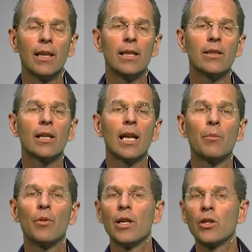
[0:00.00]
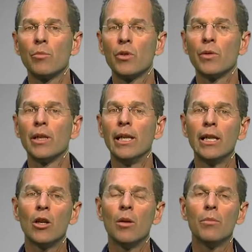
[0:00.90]
is the collaboration between
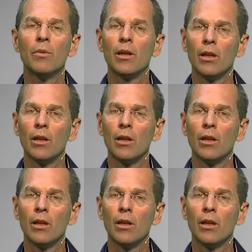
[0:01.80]
Ecom,